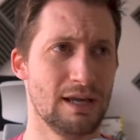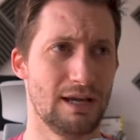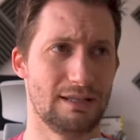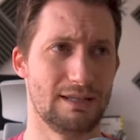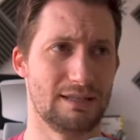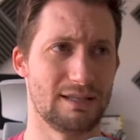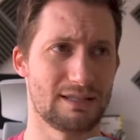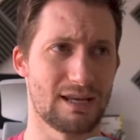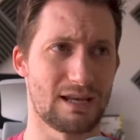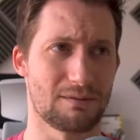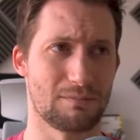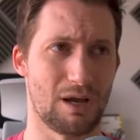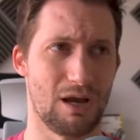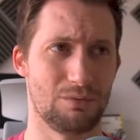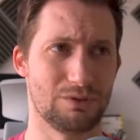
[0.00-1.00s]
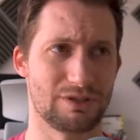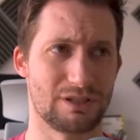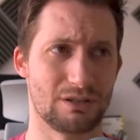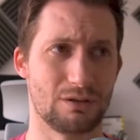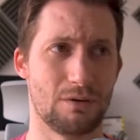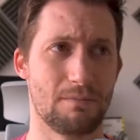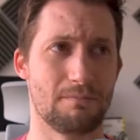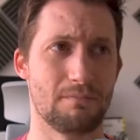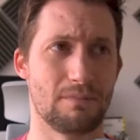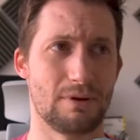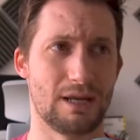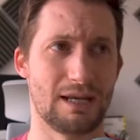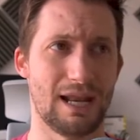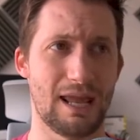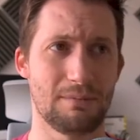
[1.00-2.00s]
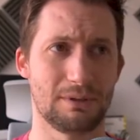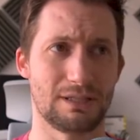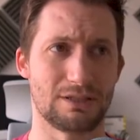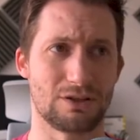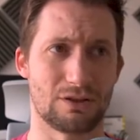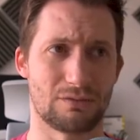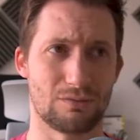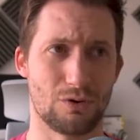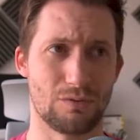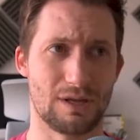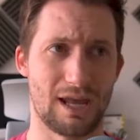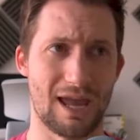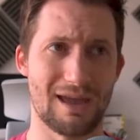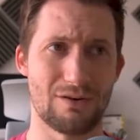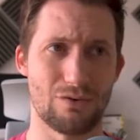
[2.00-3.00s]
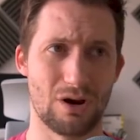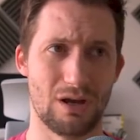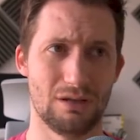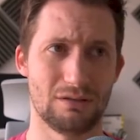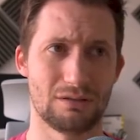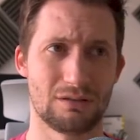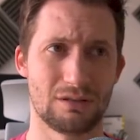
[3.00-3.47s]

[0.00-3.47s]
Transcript: And then the second part was to enable it to throw the error,